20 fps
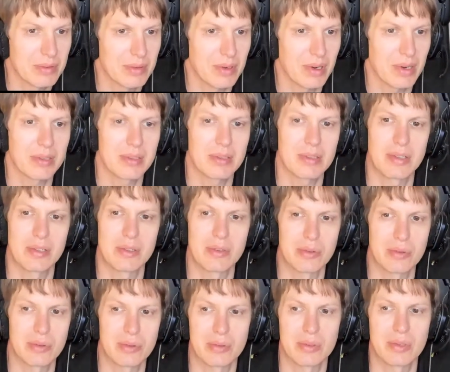right,
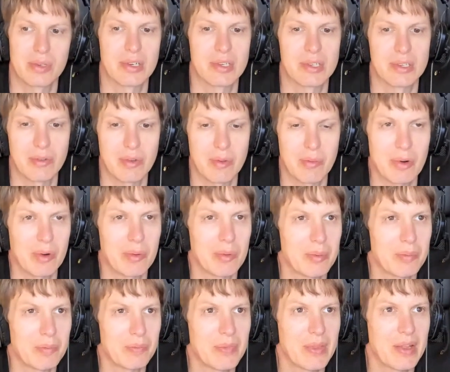to resolve the
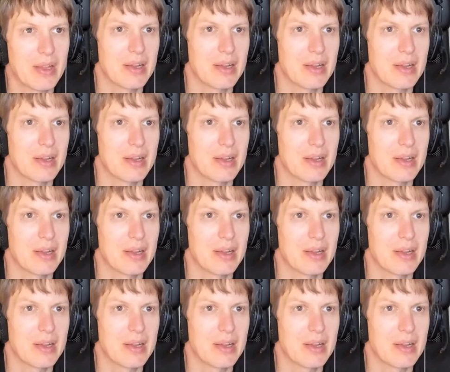problem.